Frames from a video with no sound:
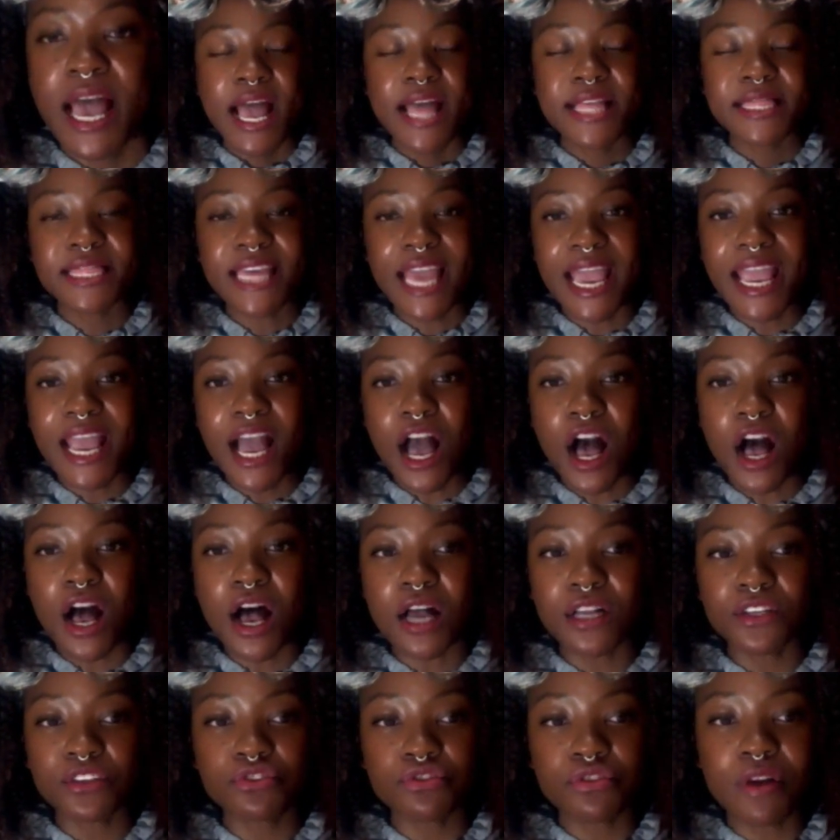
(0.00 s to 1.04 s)
They
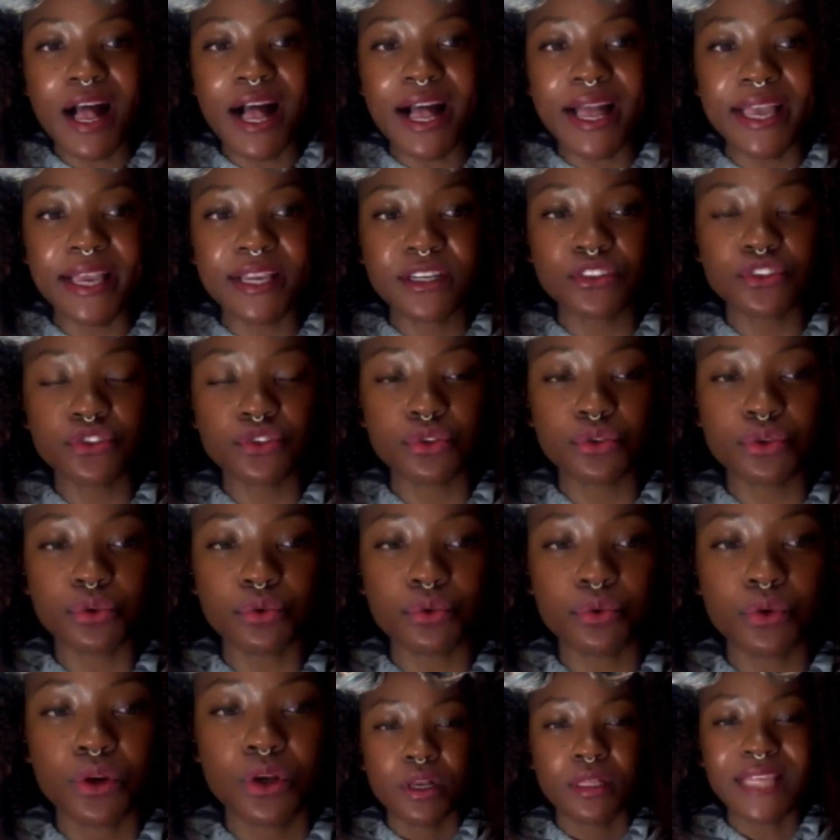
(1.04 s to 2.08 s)
are going
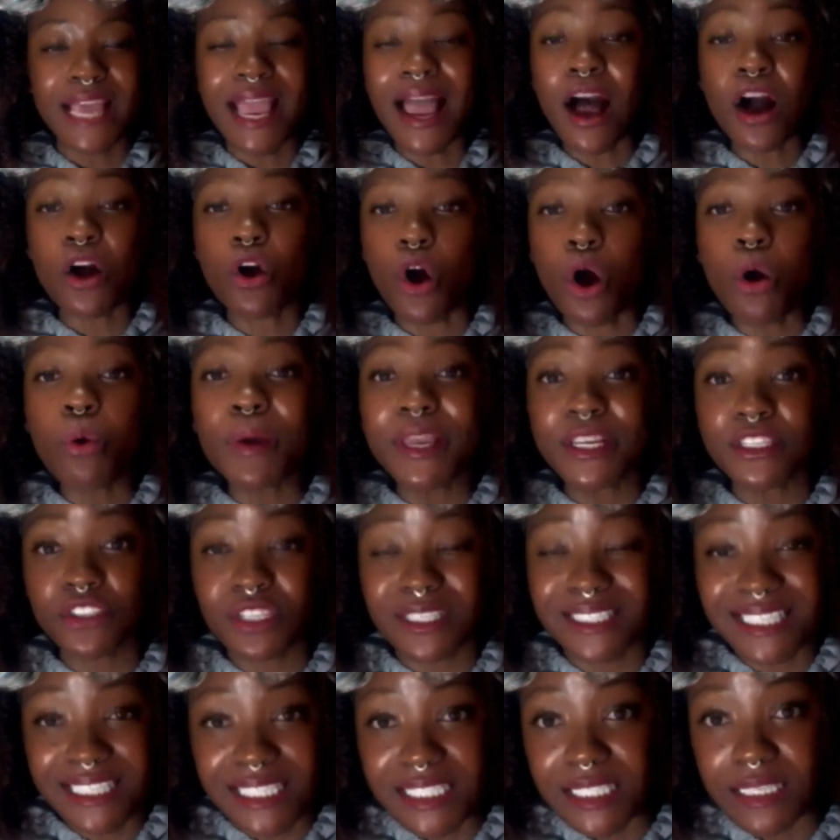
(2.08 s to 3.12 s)
to
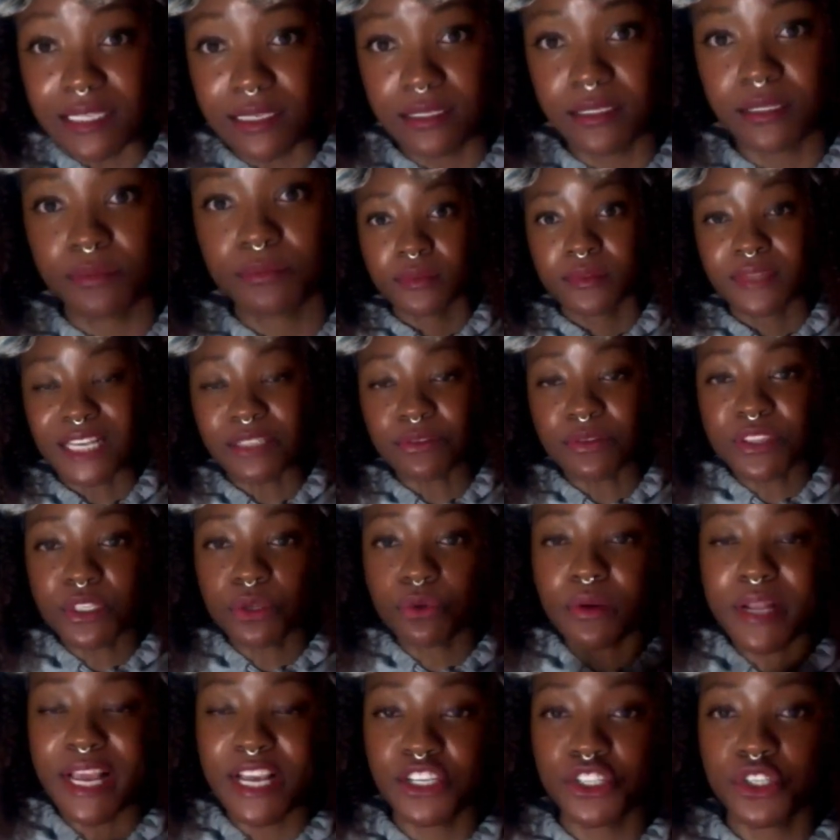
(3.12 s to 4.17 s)
succeed. That's what the
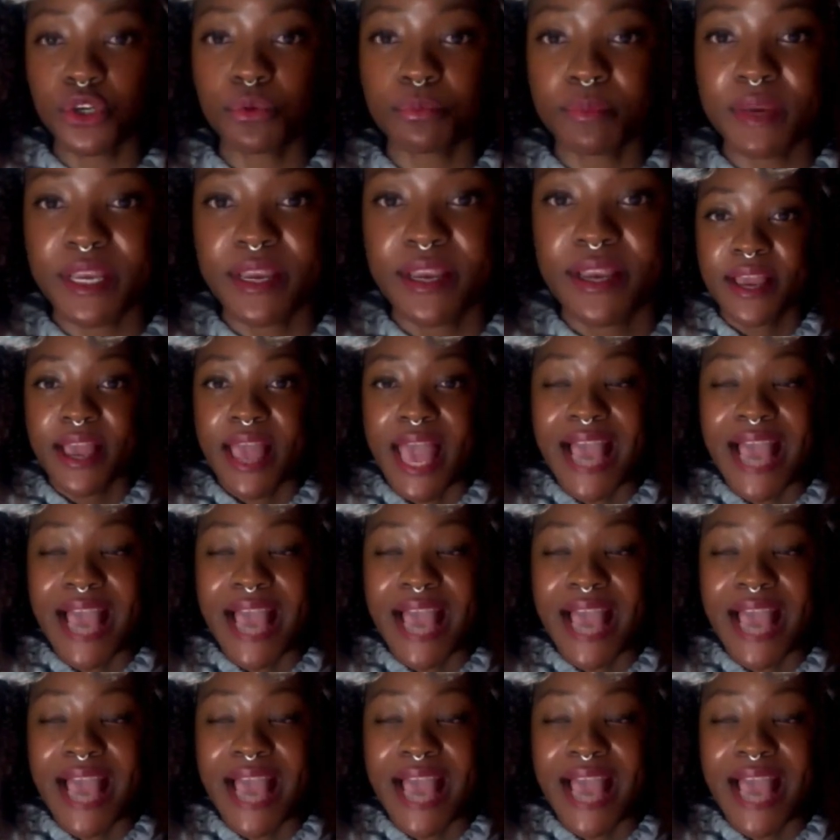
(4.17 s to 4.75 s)
Lord has shown me.